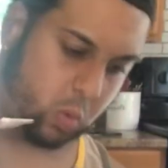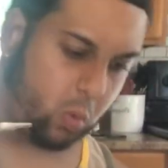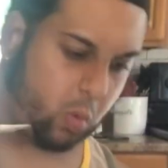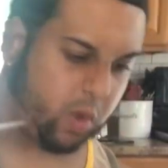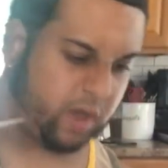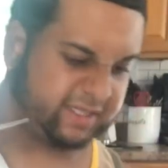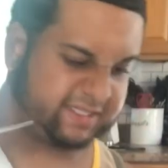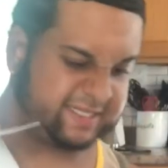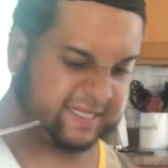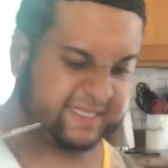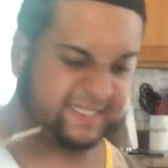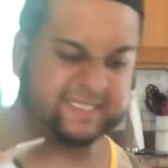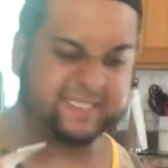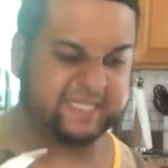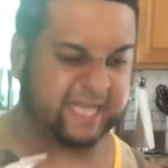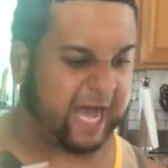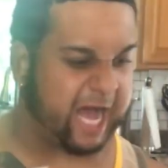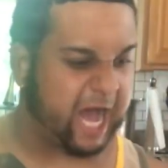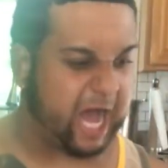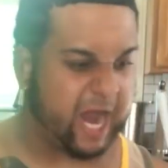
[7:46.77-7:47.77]
what's
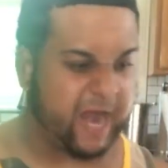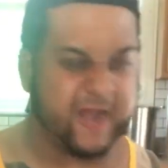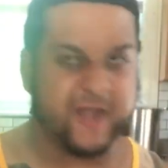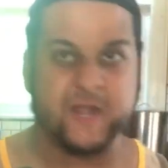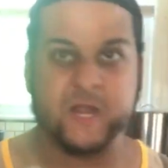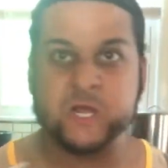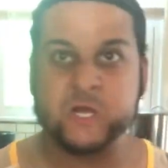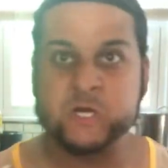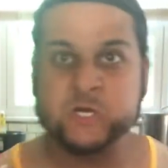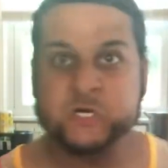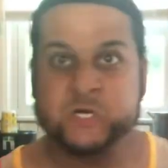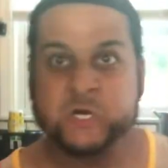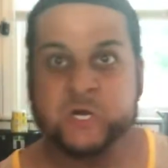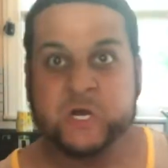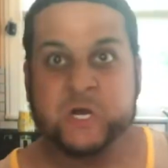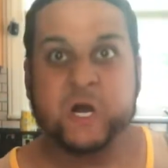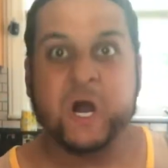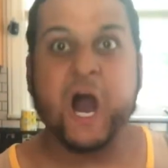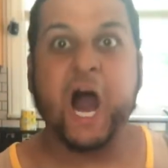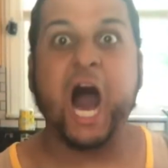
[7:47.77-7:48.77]
inside.
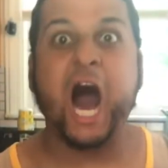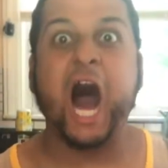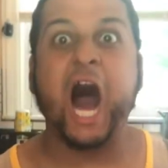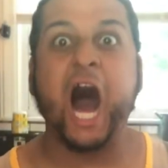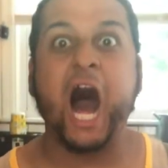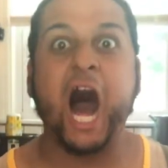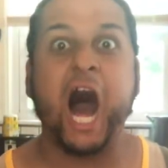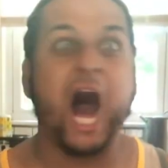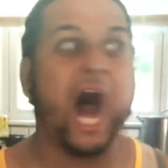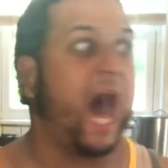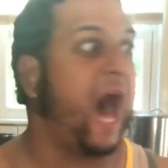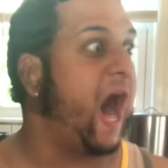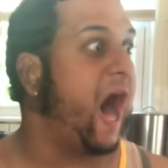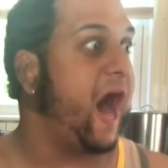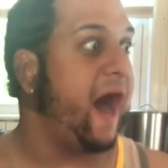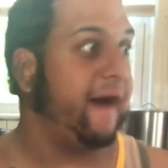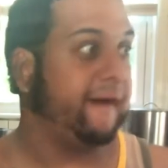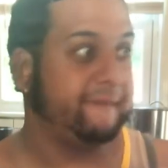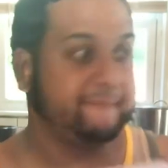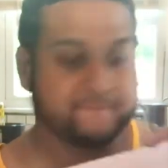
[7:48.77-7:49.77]

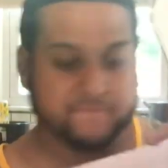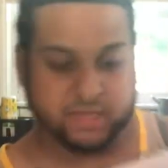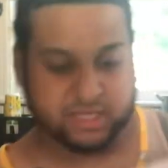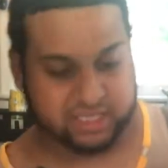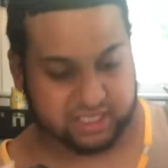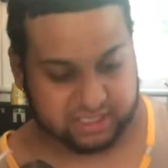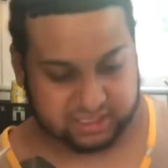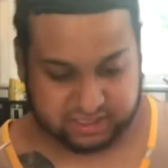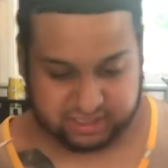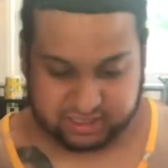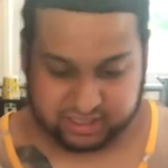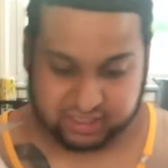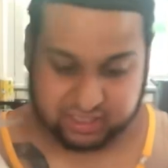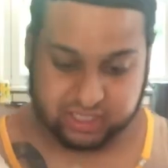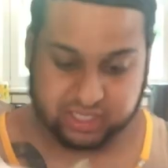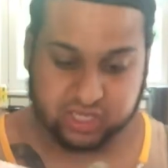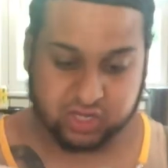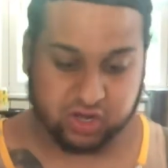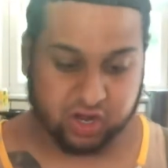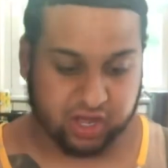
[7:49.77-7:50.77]
Ah!
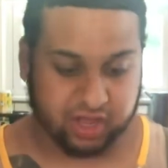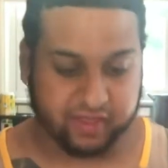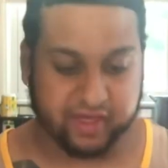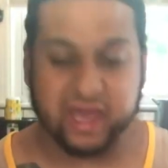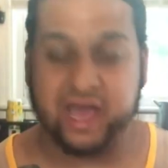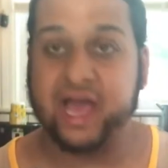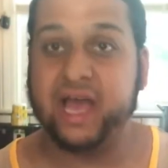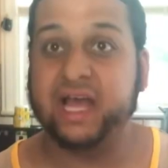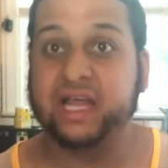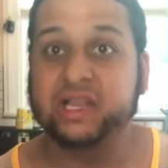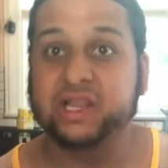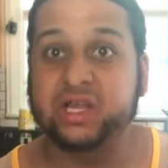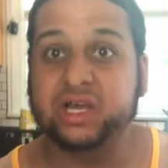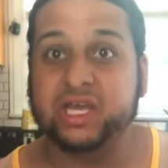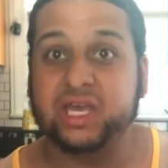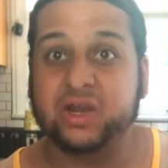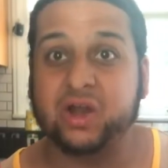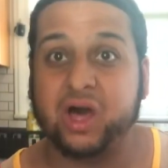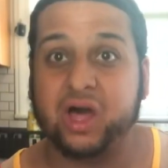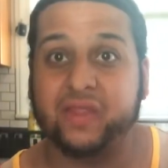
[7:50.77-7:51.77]
Look at all that.
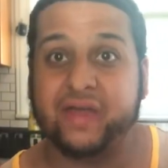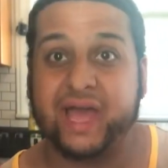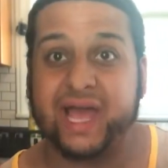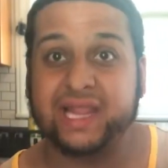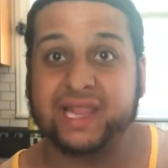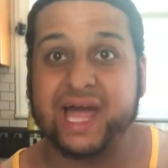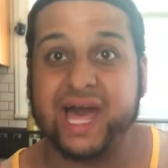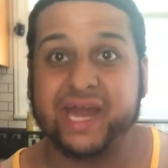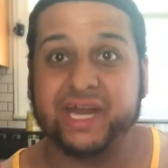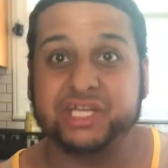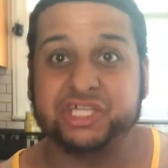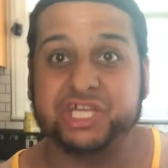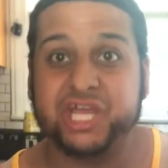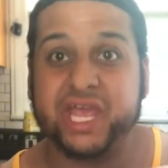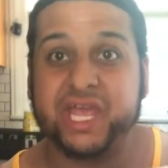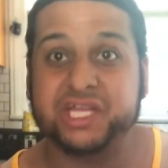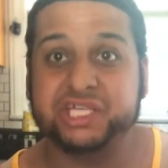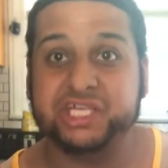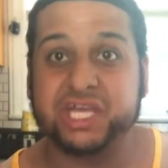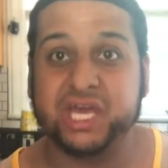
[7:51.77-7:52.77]
Look at all that. A lot of
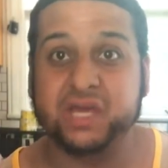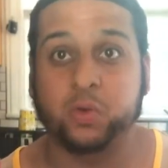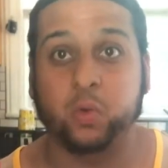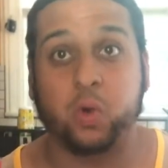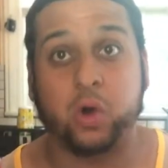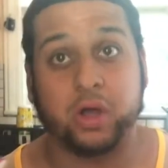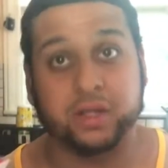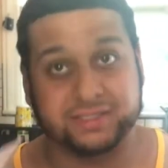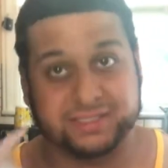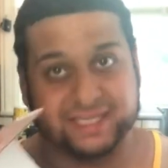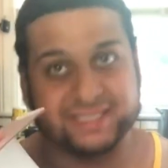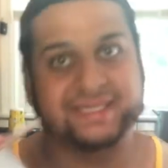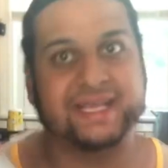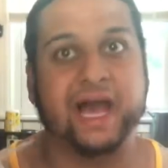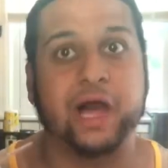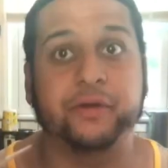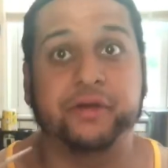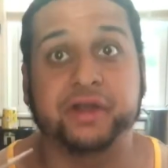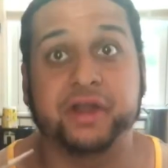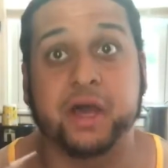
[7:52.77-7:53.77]
change and ones. Let's
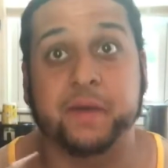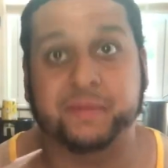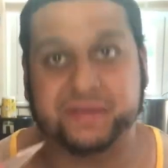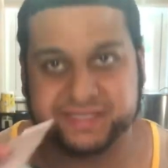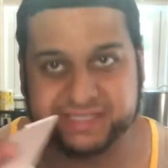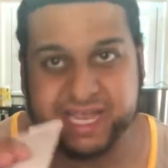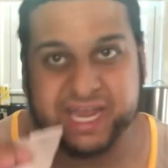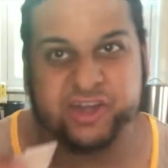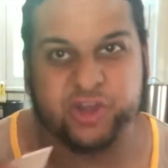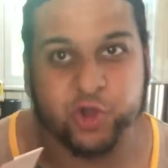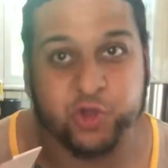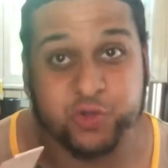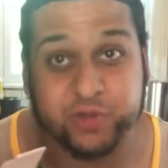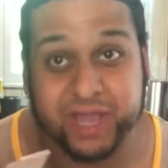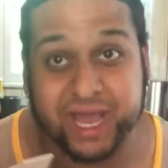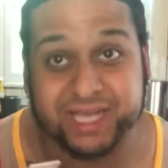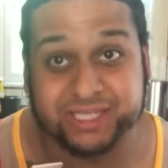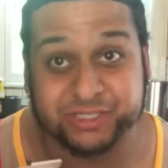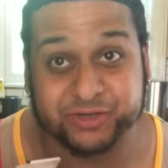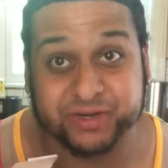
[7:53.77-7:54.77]
count it up because I know you
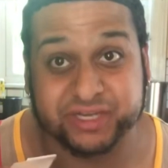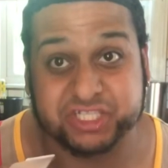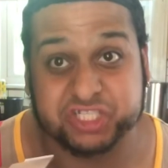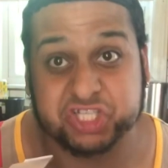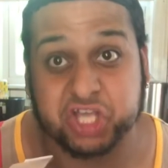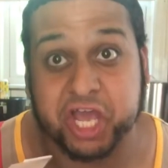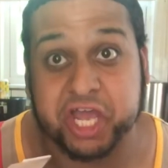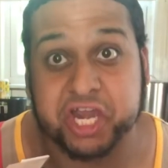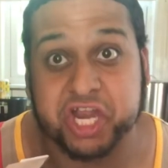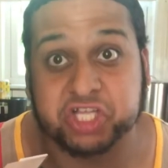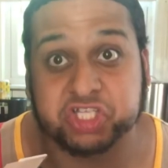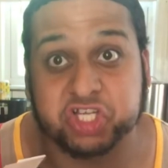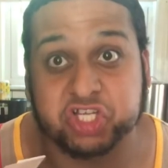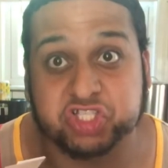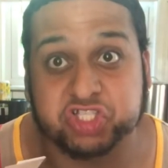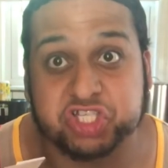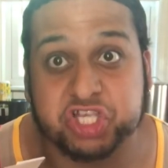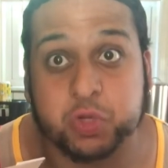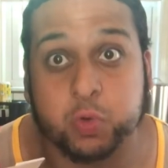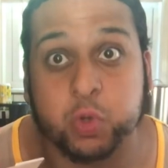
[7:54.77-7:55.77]
guys are excited to
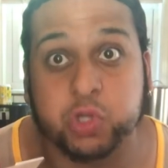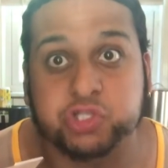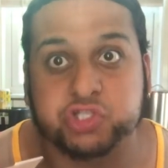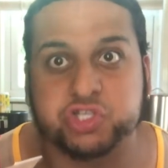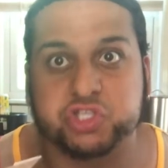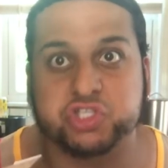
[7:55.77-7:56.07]
see what's